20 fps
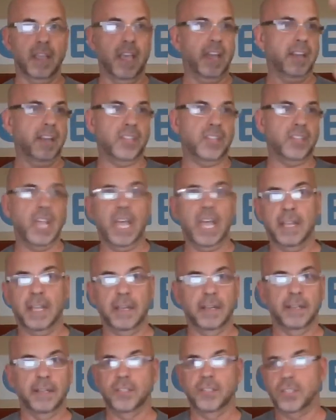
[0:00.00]

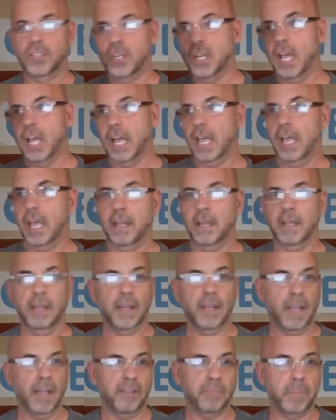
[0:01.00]
NSA, CIA,
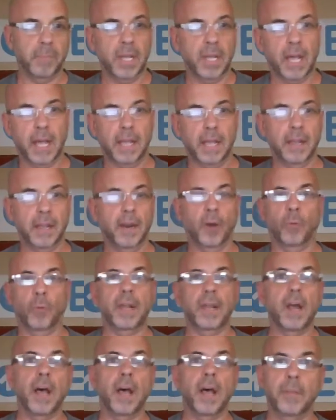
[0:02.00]
FBI,
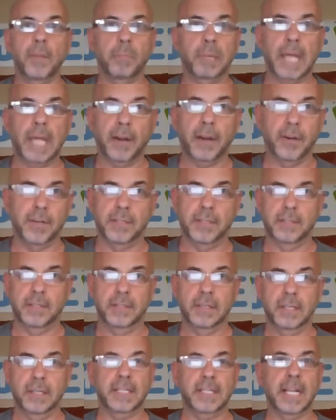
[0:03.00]
right on the
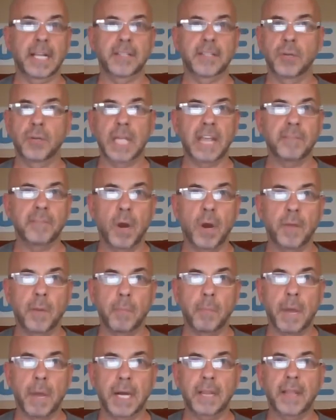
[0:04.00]
placards, because that's who gave them all
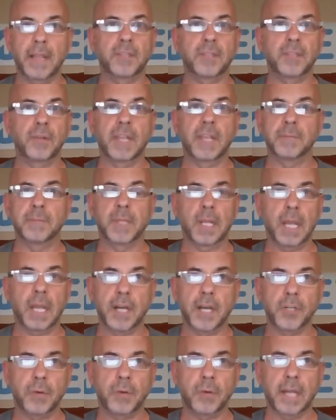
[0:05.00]
their money. That's who gave them the
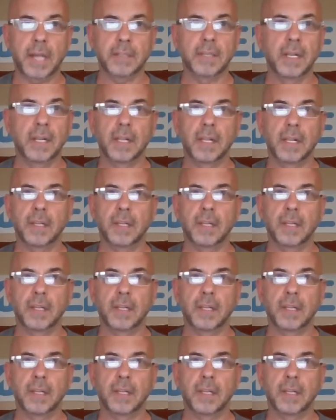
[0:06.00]
contracts.